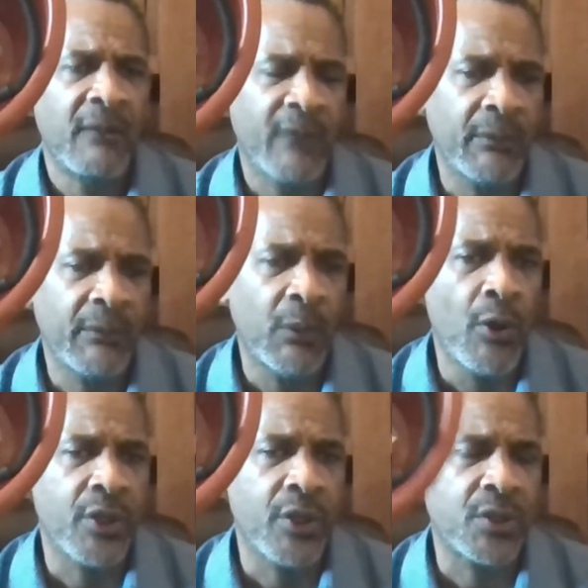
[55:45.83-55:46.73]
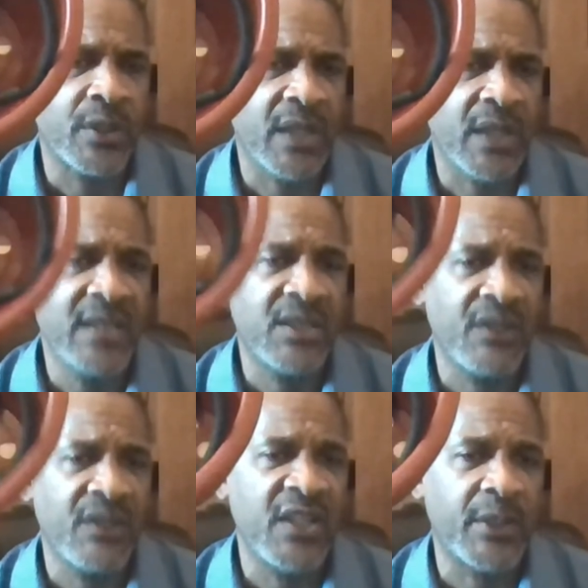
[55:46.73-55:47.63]
from the water source into
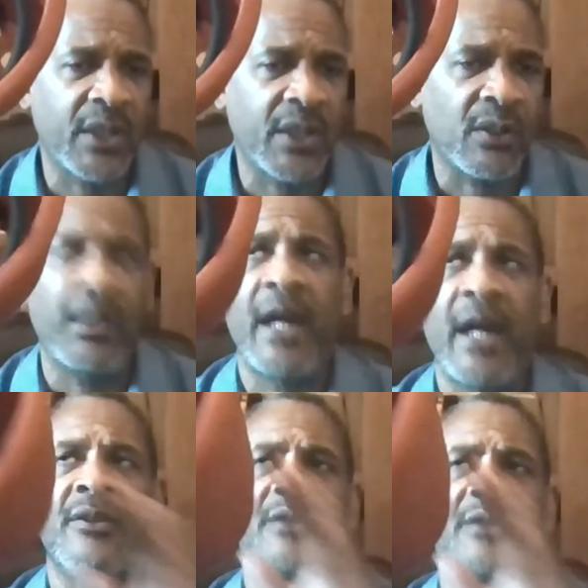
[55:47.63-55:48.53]
these particular planters.